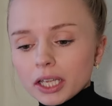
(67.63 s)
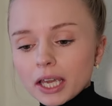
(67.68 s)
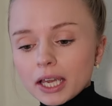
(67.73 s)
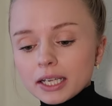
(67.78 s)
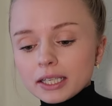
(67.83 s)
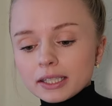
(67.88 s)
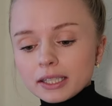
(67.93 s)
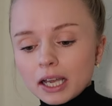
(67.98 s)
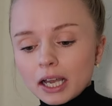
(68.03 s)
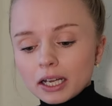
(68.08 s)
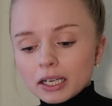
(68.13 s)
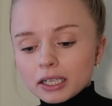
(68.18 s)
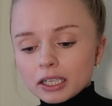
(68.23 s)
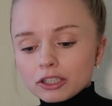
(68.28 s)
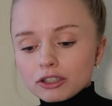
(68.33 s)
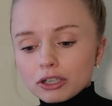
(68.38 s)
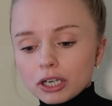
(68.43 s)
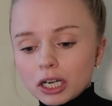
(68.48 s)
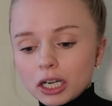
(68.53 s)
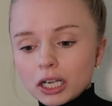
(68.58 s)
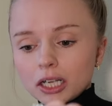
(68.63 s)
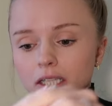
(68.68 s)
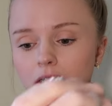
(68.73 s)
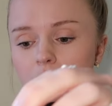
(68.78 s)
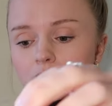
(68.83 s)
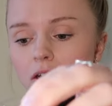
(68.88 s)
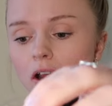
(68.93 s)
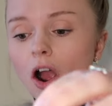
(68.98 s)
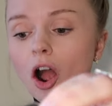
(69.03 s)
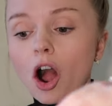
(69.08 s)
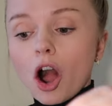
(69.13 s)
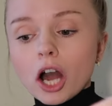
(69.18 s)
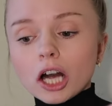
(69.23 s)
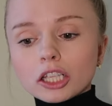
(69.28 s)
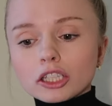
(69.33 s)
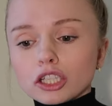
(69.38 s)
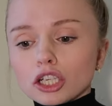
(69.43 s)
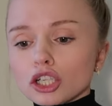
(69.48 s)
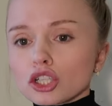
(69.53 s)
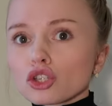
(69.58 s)
excited to try this.
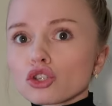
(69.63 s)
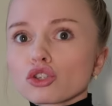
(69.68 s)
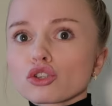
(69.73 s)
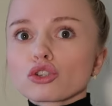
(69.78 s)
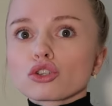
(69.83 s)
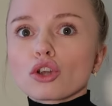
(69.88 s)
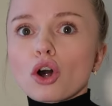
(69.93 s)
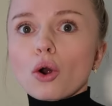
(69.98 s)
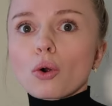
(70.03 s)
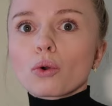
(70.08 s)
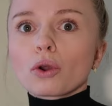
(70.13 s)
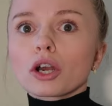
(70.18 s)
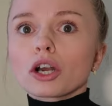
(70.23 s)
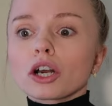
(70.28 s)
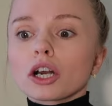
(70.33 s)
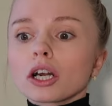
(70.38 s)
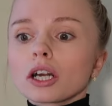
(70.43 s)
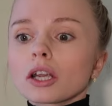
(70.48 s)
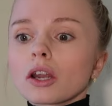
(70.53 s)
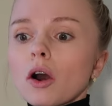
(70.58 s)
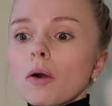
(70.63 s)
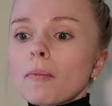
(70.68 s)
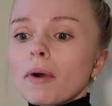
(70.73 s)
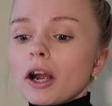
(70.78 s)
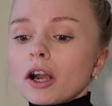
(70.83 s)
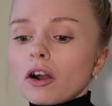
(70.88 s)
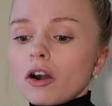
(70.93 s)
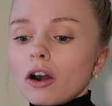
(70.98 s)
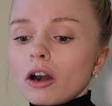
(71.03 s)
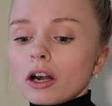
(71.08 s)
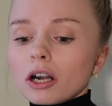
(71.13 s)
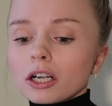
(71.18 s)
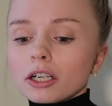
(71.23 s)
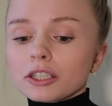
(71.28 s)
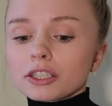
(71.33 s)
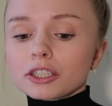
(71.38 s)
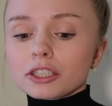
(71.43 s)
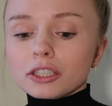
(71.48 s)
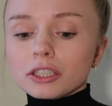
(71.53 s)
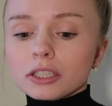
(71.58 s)
Oh, it looks so good. Oh my
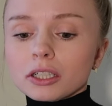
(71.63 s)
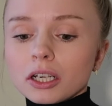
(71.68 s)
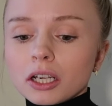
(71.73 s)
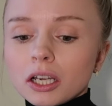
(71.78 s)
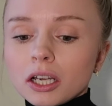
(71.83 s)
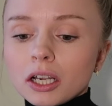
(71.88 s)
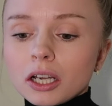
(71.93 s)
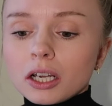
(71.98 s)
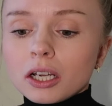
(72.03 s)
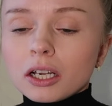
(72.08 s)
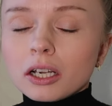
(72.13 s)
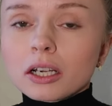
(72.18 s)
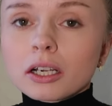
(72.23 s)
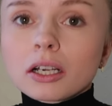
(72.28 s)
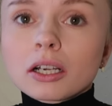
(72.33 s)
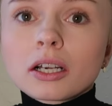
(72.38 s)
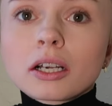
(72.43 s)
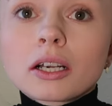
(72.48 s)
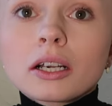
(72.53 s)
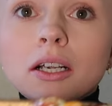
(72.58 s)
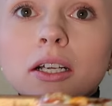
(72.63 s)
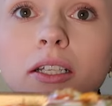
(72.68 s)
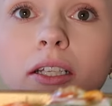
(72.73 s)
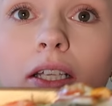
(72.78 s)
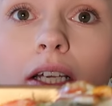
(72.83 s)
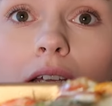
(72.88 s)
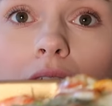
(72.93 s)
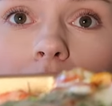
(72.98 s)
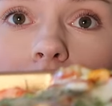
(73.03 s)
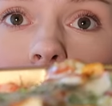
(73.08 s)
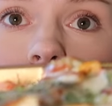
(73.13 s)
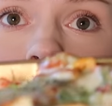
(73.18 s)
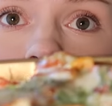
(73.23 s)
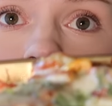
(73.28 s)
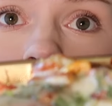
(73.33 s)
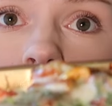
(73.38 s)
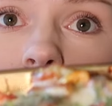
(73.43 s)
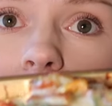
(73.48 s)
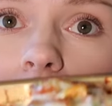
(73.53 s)
gosh, look at this.